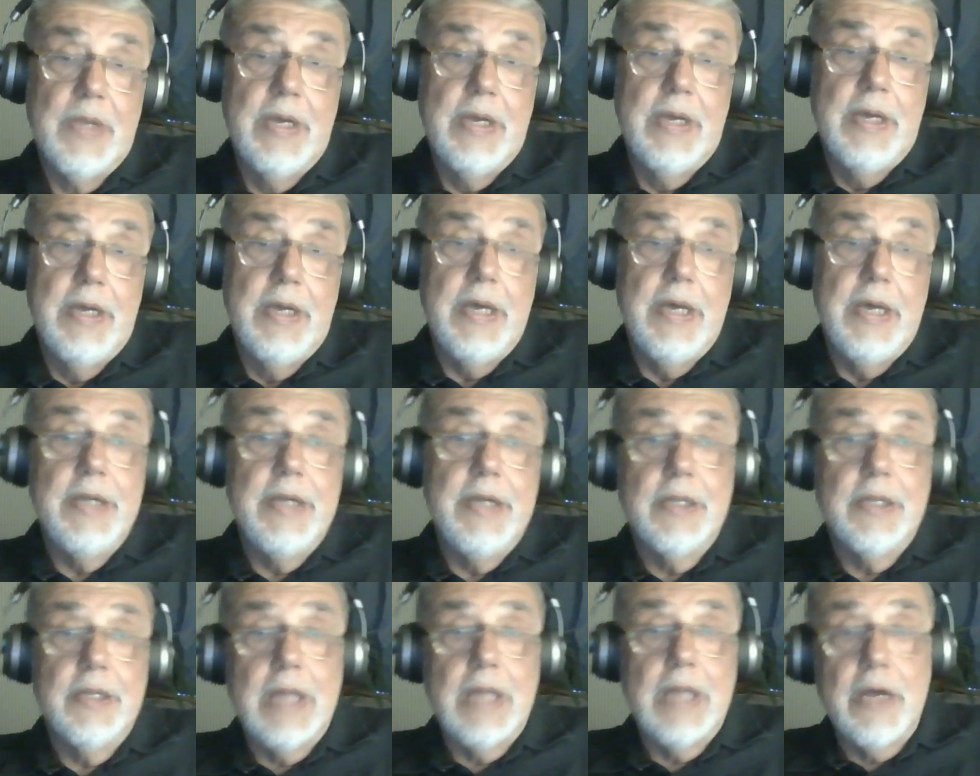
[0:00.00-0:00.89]
And a
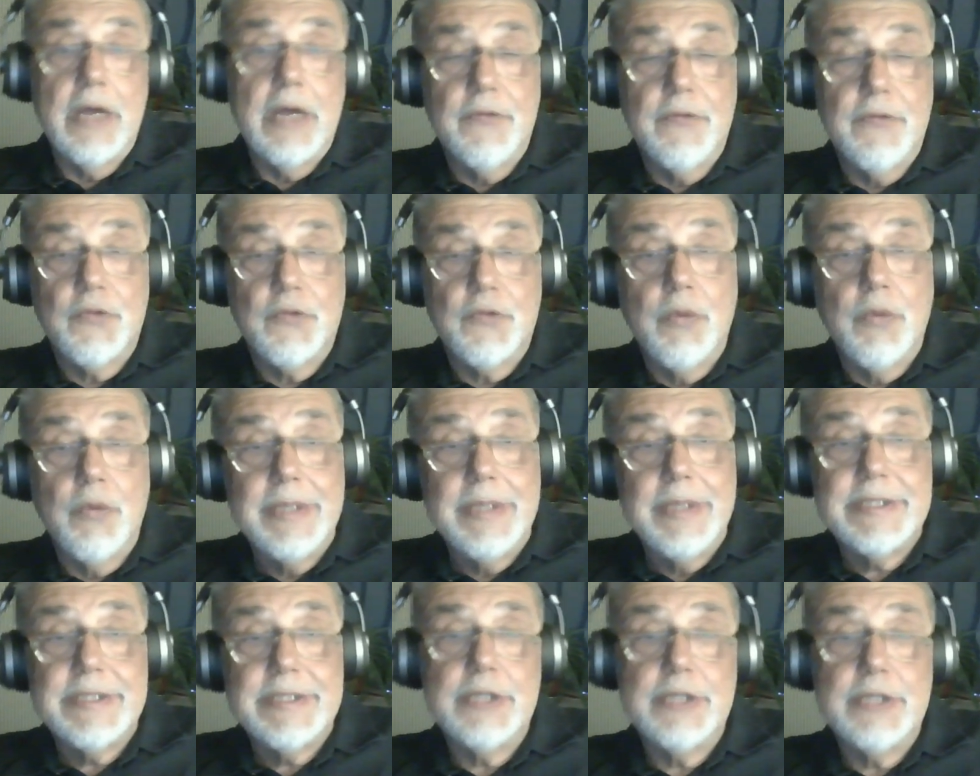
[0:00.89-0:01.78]
lot of
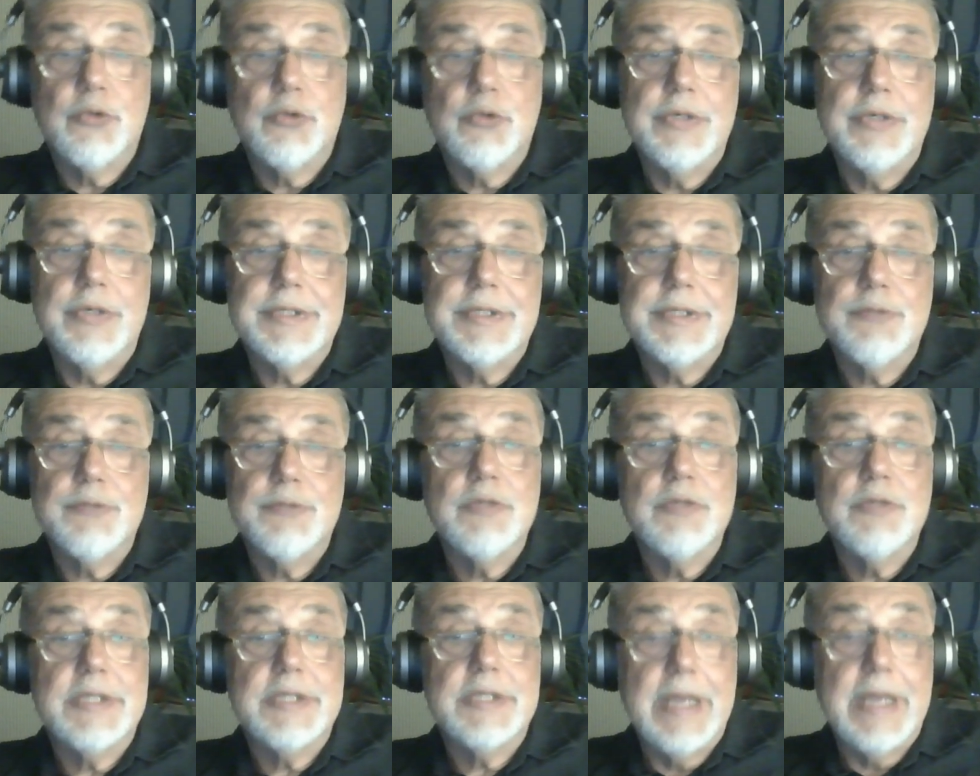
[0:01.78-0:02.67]
domestic tourists will
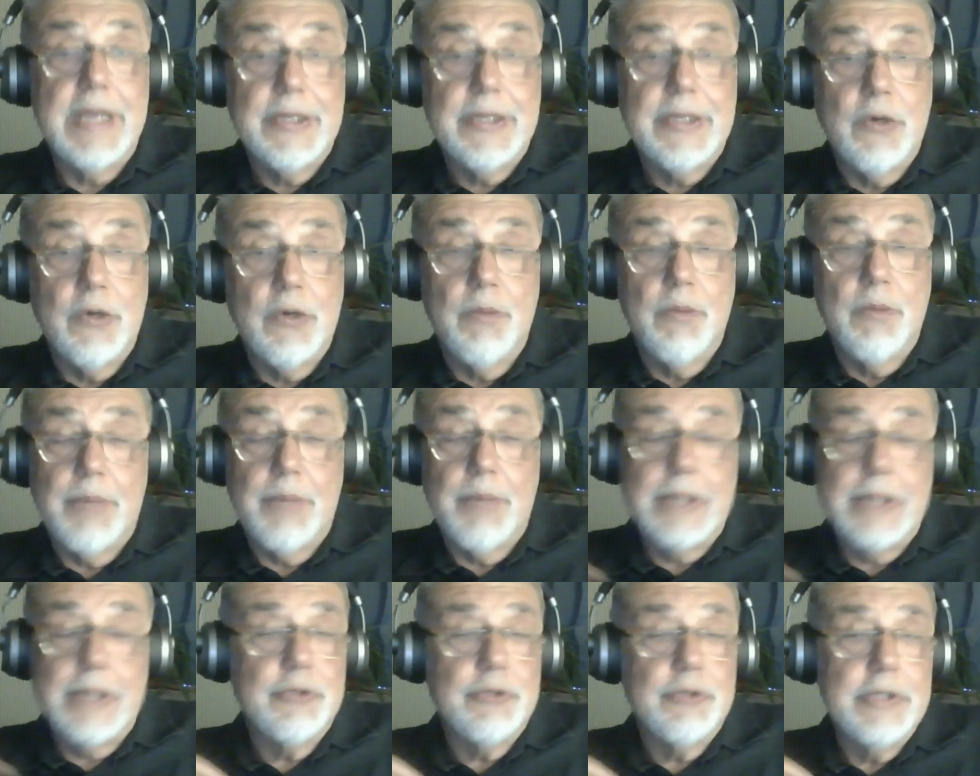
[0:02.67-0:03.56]
stay at home,
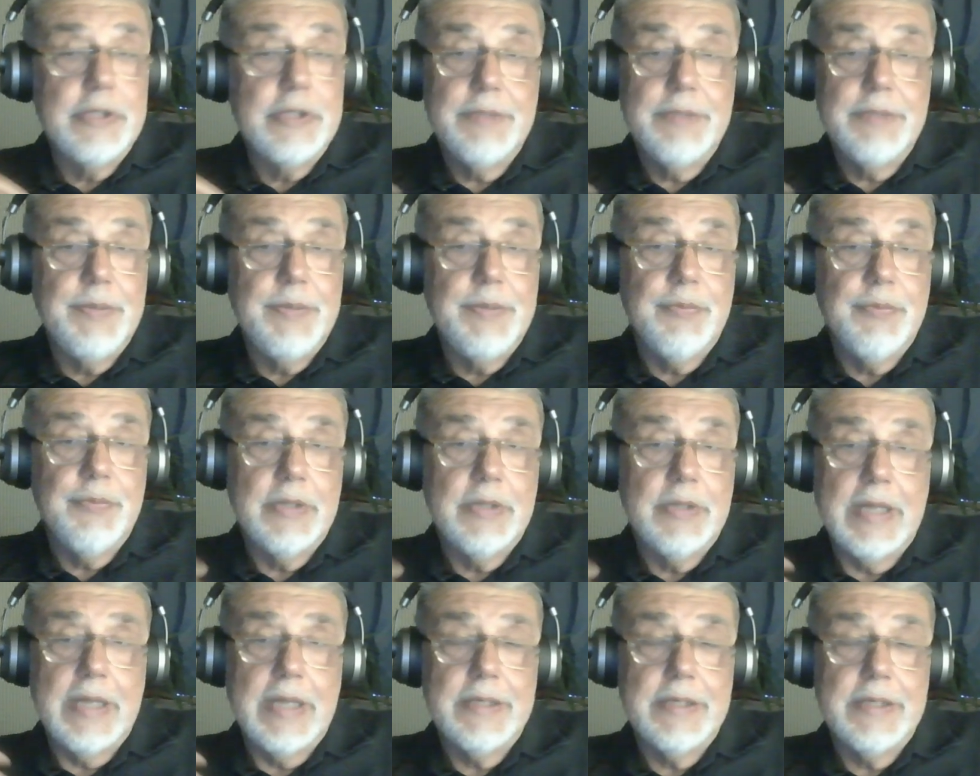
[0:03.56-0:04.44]
particularly people
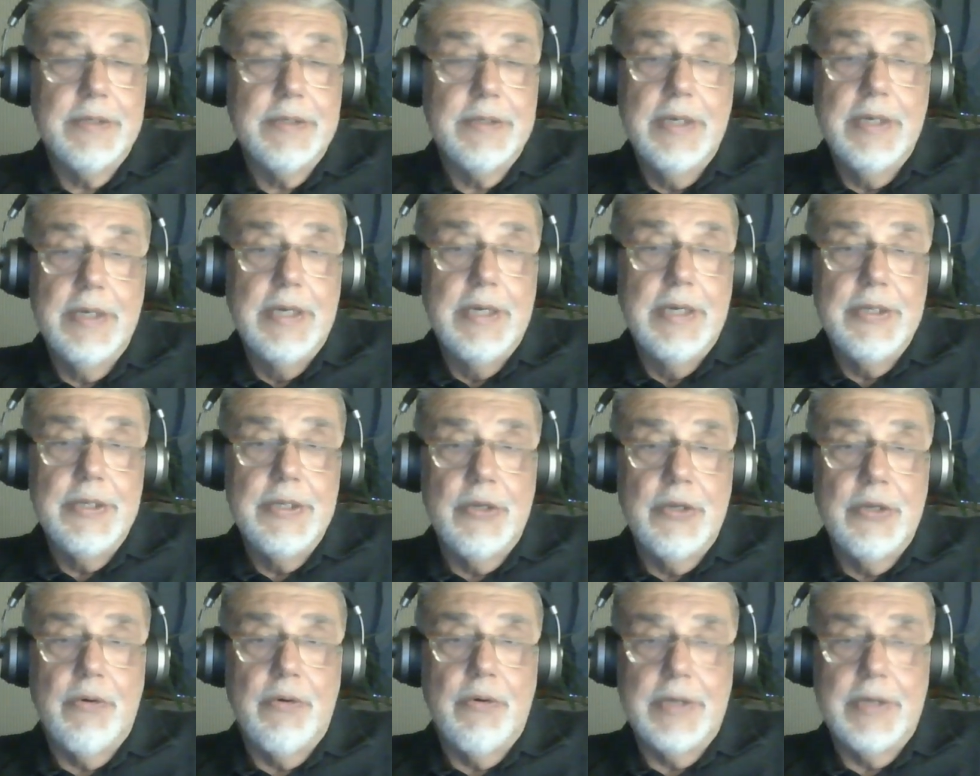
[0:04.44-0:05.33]
like,
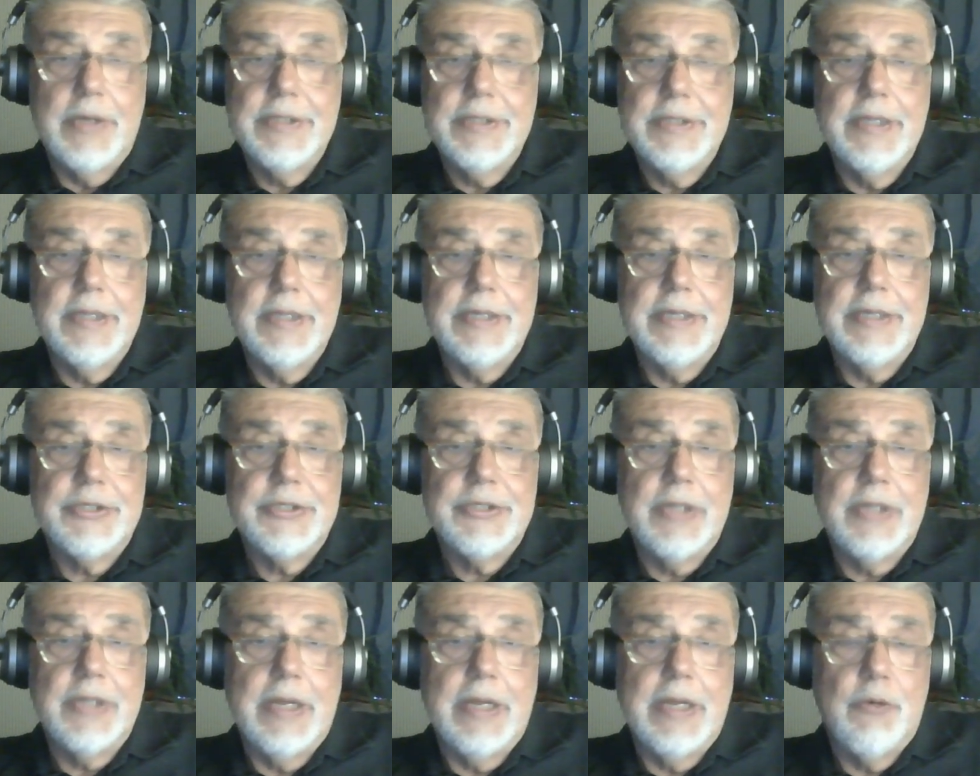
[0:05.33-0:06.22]
Attila
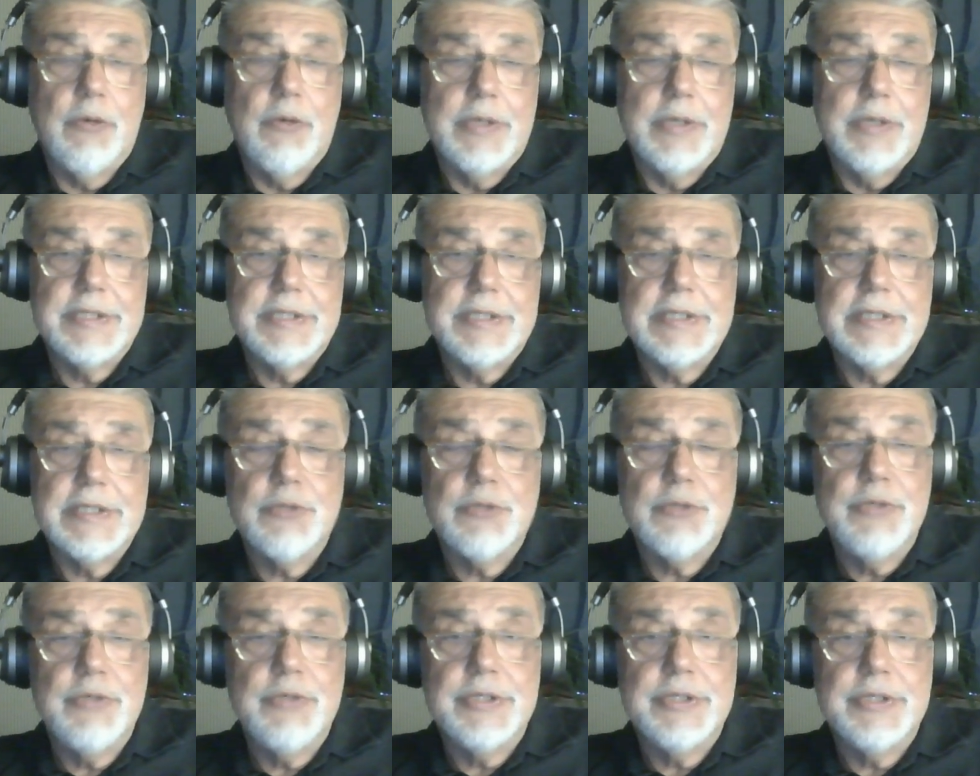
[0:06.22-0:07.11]
Yeşiladov, who are 62
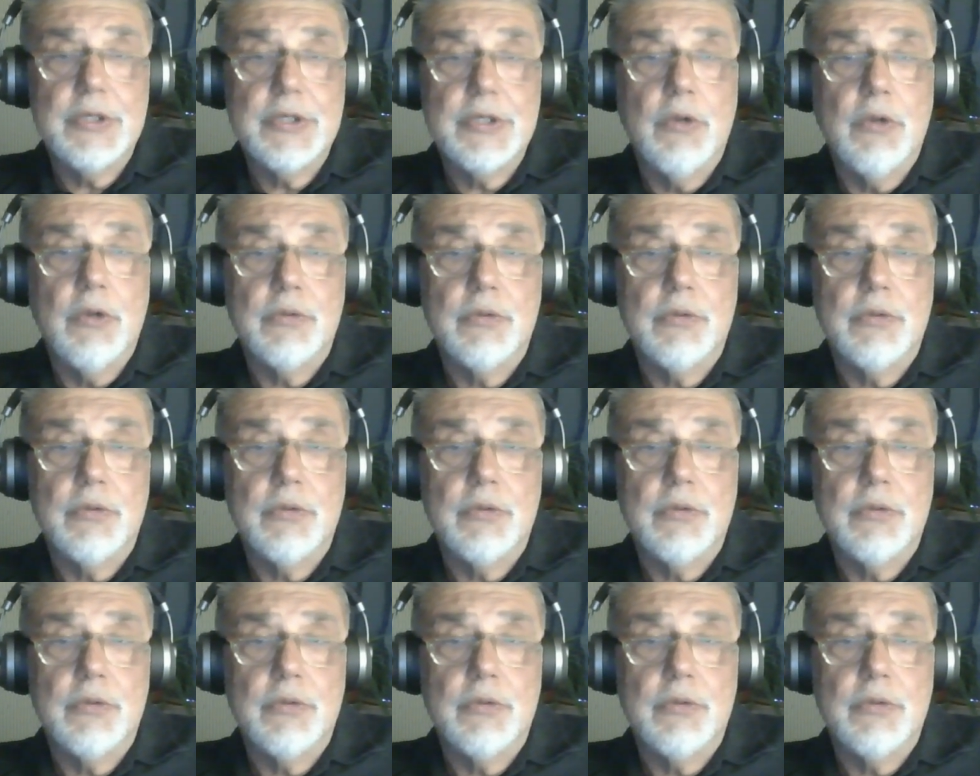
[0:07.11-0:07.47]
years old.